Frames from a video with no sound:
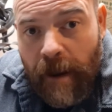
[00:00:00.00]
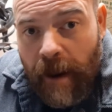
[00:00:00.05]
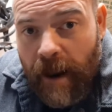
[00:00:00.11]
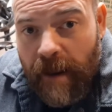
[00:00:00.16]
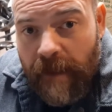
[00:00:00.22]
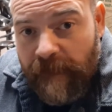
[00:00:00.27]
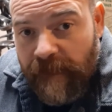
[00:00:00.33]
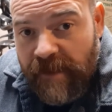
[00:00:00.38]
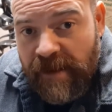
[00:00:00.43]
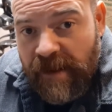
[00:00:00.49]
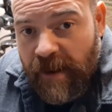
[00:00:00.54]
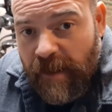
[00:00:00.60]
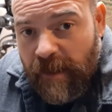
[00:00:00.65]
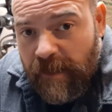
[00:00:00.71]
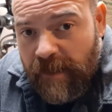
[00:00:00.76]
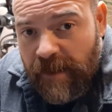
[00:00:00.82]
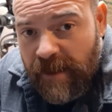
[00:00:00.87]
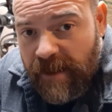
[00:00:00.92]
And if he's a
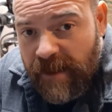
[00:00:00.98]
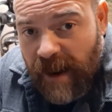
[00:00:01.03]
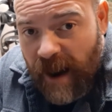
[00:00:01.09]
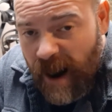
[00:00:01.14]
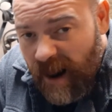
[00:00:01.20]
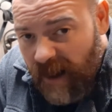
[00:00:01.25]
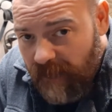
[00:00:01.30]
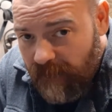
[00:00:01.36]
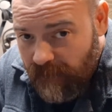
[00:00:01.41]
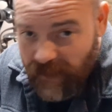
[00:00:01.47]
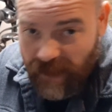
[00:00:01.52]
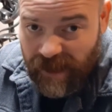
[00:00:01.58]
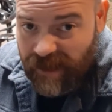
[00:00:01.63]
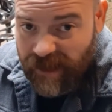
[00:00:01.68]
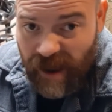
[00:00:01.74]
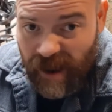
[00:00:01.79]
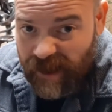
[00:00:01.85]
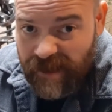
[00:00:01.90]
useless cunt,
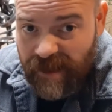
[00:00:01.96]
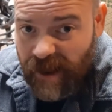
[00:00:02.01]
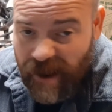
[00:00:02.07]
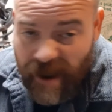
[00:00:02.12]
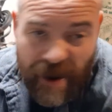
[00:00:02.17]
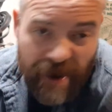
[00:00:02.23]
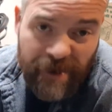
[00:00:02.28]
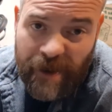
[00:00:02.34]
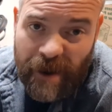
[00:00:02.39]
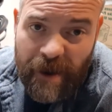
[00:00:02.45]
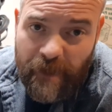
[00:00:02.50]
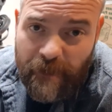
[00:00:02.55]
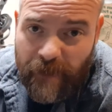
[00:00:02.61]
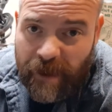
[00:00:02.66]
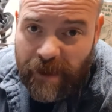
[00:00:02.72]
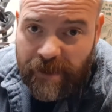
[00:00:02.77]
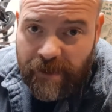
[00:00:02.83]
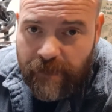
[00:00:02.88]
he's going to say yes
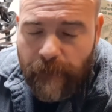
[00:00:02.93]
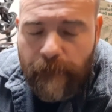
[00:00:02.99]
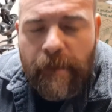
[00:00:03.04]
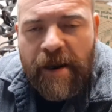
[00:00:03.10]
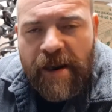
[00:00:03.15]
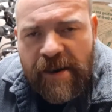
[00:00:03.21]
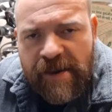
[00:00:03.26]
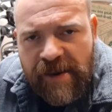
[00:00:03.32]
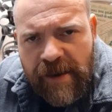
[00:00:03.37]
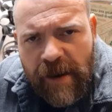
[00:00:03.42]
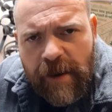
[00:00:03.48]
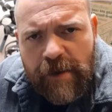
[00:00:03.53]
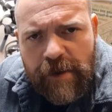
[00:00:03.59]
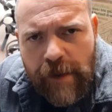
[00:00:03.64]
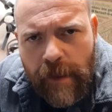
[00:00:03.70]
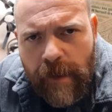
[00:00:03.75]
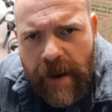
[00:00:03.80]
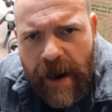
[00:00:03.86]
anyways. But you still
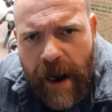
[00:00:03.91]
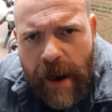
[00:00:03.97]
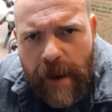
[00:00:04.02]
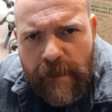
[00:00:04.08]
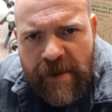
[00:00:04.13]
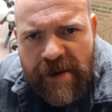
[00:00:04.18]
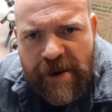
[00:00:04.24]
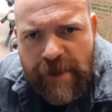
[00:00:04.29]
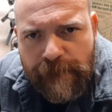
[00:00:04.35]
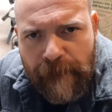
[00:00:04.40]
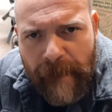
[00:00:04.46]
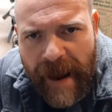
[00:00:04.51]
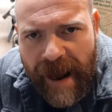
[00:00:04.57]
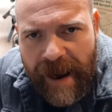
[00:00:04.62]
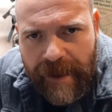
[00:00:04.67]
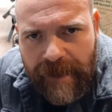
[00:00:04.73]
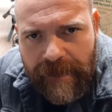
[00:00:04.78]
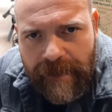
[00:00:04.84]
do it out of
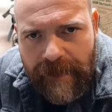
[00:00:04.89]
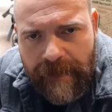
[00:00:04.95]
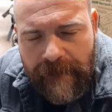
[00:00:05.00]
respect.